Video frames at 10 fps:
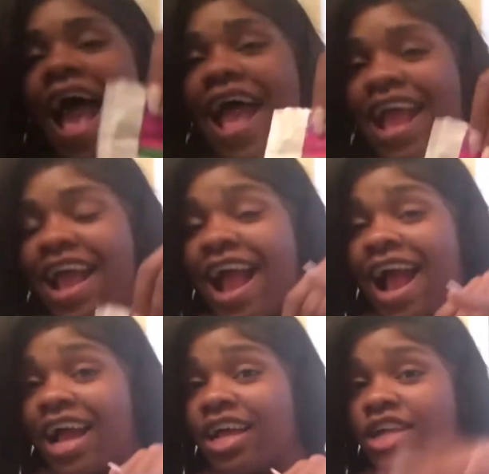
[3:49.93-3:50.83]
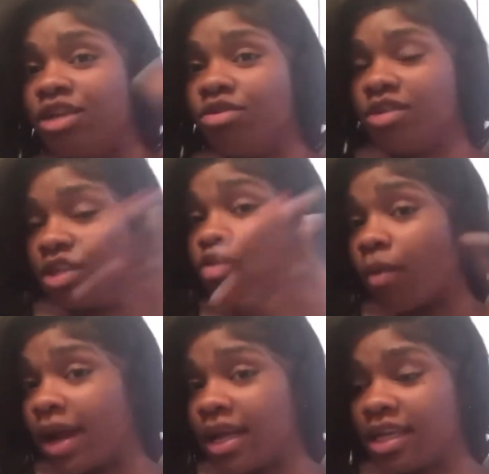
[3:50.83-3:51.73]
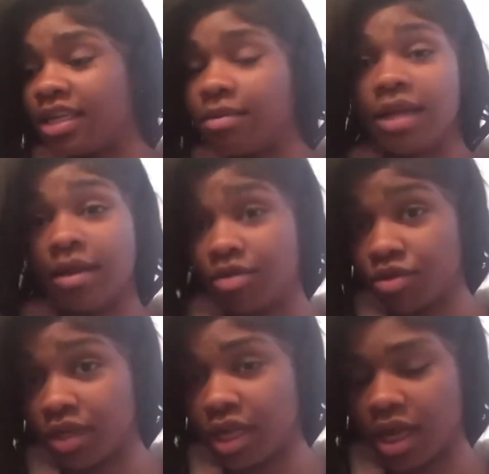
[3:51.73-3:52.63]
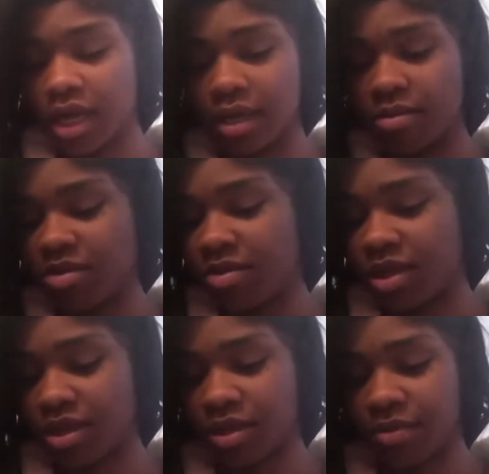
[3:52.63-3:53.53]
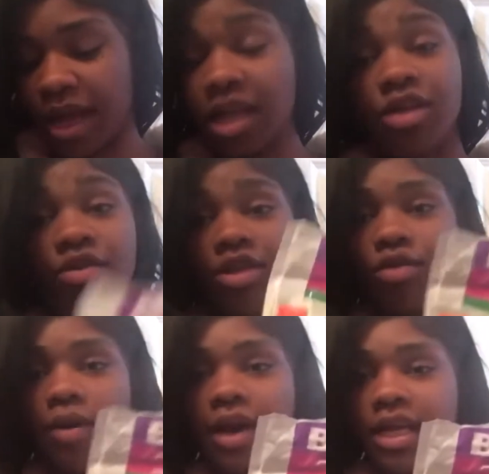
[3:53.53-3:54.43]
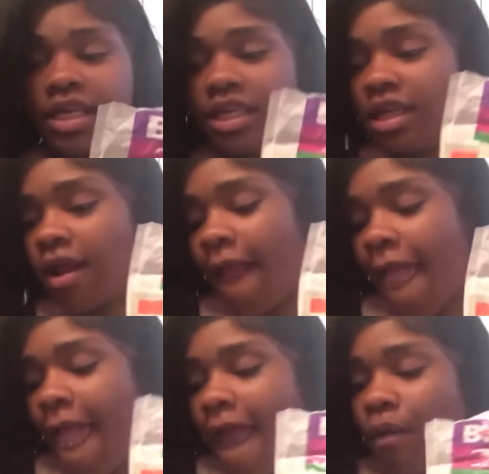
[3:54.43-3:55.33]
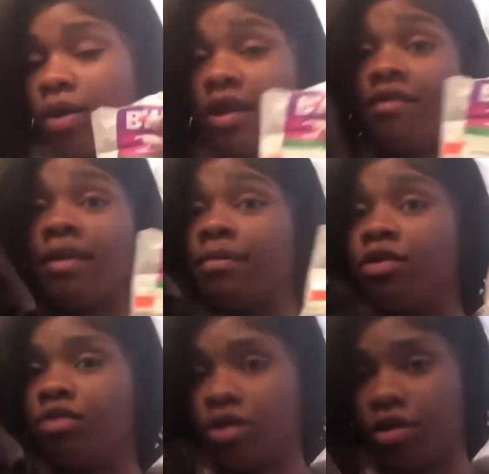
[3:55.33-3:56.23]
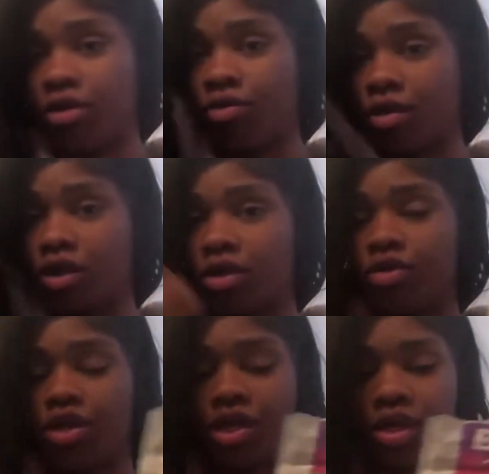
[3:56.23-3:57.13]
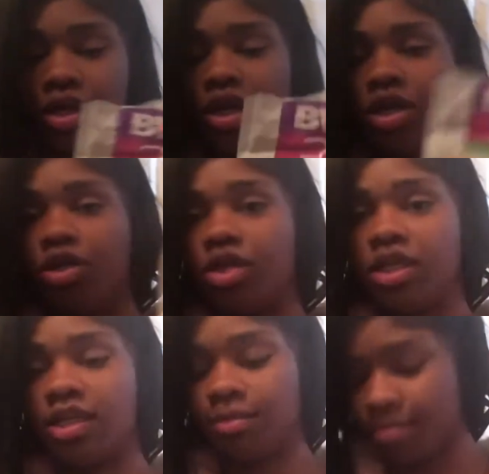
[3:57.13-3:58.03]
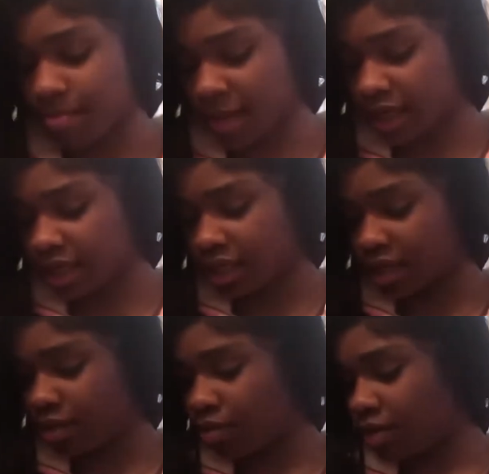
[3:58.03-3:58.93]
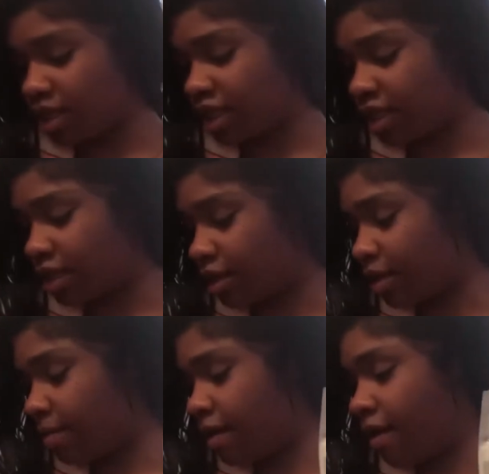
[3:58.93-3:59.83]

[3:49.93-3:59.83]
and I can use it twice, sometimes 3 times, but I can use it twice. If I'm doing a closure, you just mix it with some